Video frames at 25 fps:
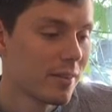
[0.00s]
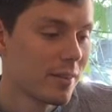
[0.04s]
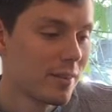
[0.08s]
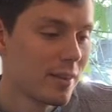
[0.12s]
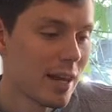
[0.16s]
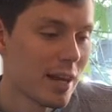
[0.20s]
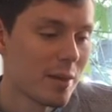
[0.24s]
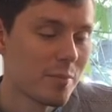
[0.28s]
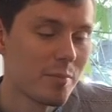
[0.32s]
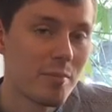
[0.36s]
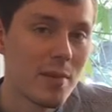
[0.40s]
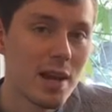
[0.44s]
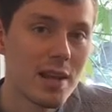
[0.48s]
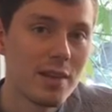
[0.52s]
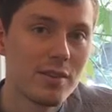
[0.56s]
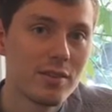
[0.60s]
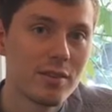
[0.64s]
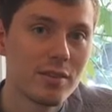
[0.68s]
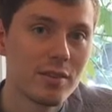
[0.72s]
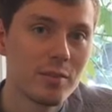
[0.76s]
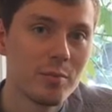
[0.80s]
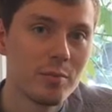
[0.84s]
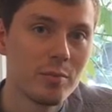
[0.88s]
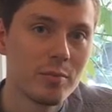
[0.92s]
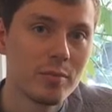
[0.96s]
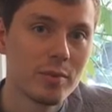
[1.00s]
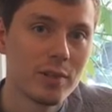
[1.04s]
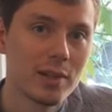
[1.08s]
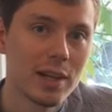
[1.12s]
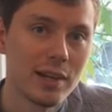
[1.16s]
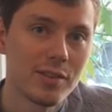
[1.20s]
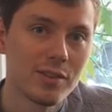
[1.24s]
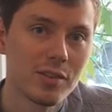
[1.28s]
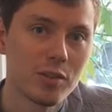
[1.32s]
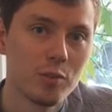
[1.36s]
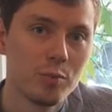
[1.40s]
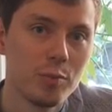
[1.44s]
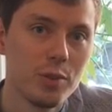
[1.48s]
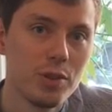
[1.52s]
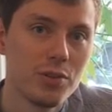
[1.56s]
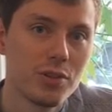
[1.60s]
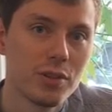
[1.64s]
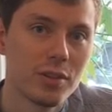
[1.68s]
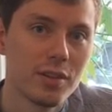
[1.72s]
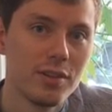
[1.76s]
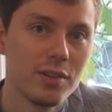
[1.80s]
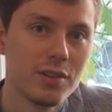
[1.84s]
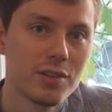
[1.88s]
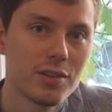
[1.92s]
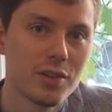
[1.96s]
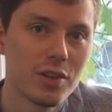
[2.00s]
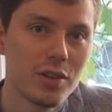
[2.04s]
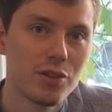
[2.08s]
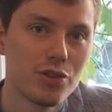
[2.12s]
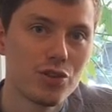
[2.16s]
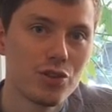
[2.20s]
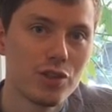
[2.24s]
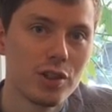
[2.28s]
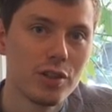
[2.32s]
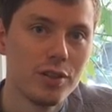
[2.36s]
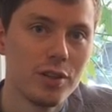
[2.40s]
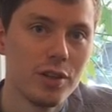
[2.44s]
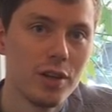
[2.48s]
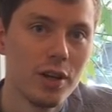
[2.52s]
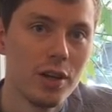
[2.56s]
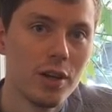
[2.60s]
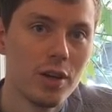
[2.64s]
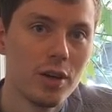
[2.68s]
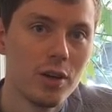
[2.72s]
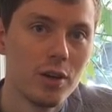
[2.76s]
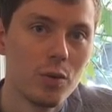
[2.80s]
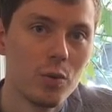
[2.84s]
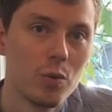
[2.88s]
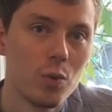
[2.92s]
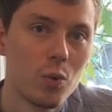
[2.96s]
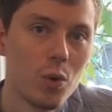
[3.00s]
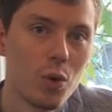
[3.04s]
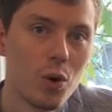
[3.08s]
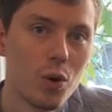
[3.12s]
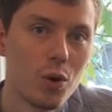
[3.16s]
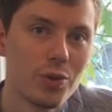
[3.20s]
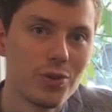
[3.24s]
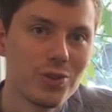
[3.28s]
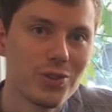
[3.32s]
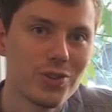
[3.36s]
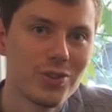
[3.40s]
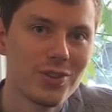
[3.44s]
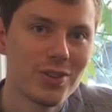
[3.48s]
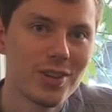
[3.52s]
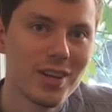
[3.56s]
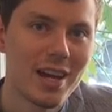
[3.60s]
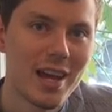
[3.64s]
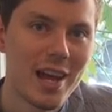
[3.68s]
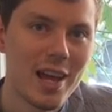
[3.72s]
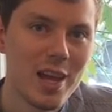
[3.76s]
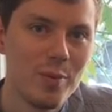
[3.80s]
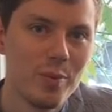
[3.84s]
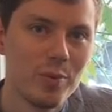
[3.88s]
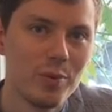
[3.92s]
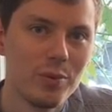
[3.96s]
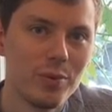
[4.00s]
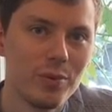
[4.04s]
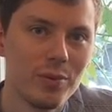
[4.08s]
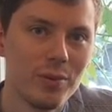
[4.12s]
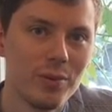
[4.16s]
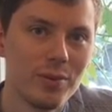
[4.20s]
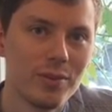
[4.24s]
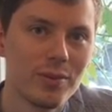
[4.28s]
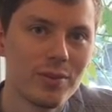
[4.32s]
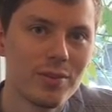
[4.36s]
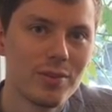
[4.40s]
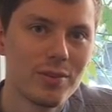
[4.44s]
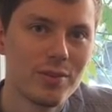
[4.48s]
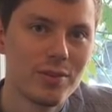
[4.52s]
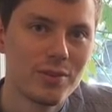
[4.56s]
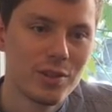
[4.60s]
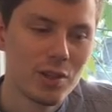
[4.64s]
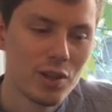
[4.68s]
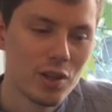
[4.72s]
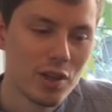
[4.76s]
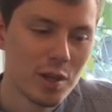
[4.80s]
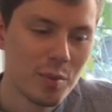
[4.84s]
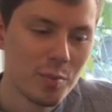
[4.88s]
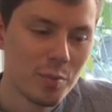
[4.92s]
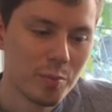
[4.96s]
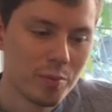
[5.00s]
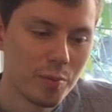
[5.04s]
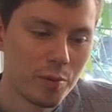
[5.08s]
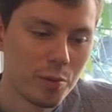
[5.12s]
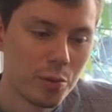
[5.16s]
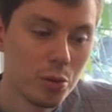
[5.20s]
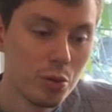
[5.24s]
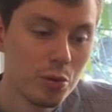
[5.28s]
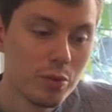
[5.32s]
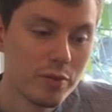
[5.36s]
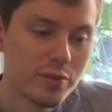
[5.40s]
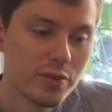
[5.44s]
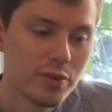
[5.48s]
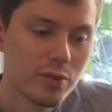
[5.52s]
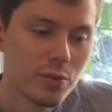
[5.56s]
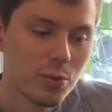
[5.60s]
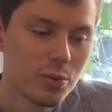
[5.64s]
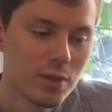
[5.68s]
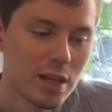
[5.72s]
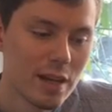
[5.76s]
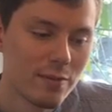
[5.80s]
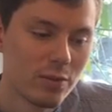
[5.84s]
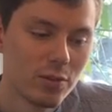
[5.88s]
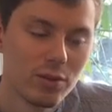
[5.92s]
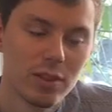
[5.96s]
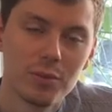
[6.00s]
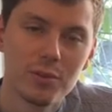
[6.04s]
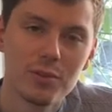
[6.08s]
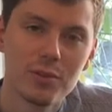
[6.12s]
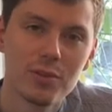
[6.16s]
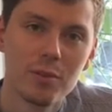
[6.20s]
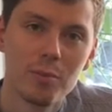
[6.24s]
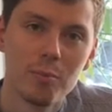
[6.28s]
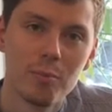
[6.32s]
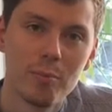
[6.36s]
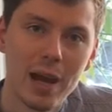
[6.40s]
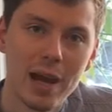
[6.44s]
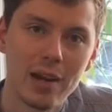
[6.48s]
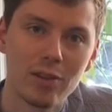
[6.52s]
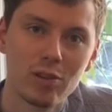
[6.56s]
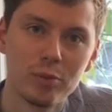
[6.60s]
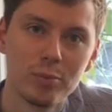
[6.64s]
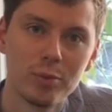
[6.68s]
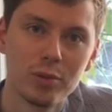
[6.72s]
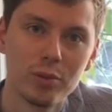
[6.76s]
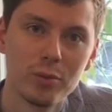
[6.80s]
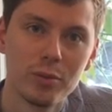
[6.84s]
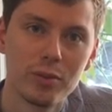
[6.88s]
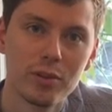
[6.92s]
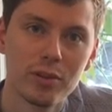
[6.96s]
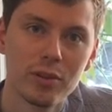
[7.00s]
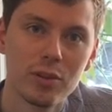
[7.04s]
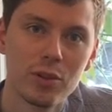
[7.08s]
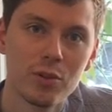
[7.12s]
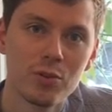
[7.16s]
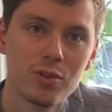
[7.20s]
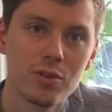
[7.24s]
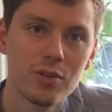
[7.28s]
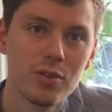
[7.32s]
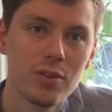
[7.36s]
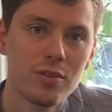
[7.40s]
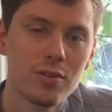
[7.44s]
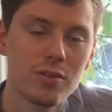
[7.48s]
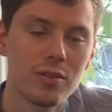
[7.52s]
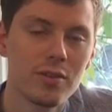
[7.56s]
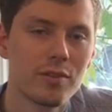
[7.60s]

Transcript: that meant that classical music in this country was able to improve to a level that was comparable with the continent.